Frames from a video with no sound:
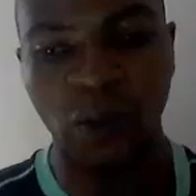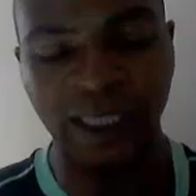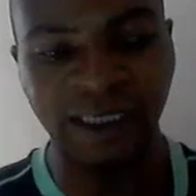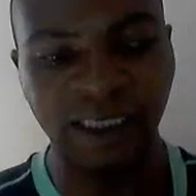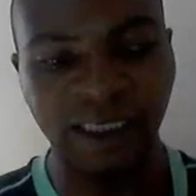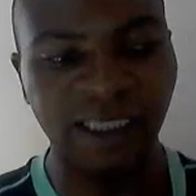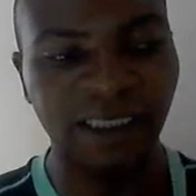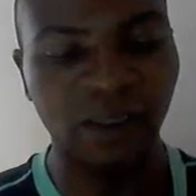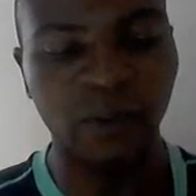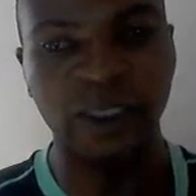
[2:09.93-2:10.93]
understand is
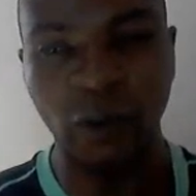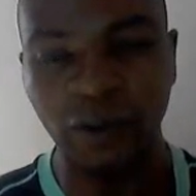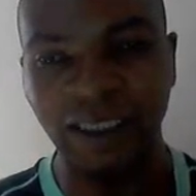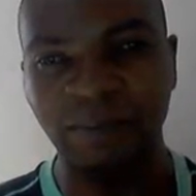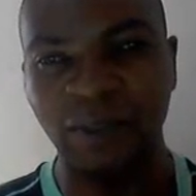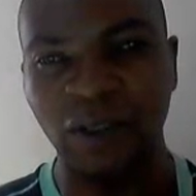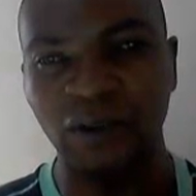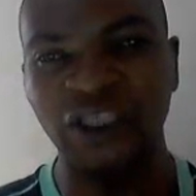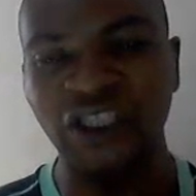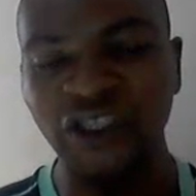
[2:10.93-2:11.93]
that we are talking
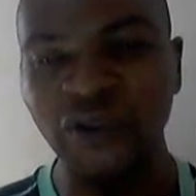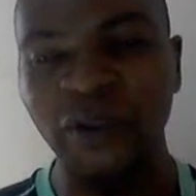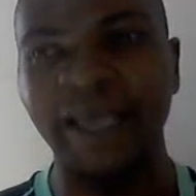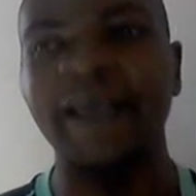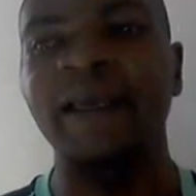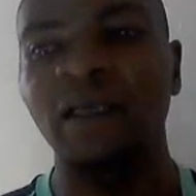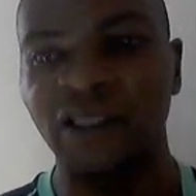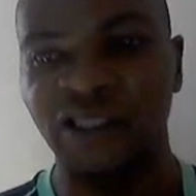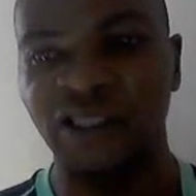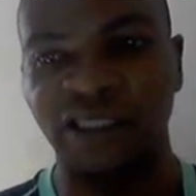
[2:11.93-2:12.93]
about new
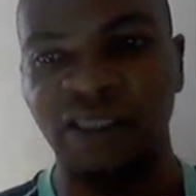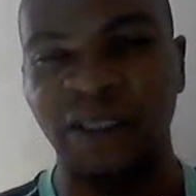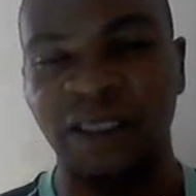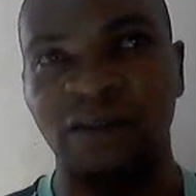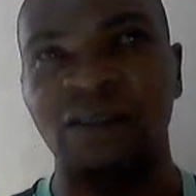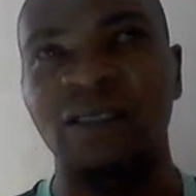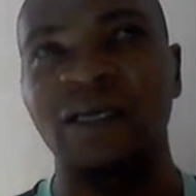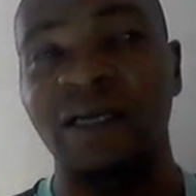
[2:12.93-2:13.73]
Englishes because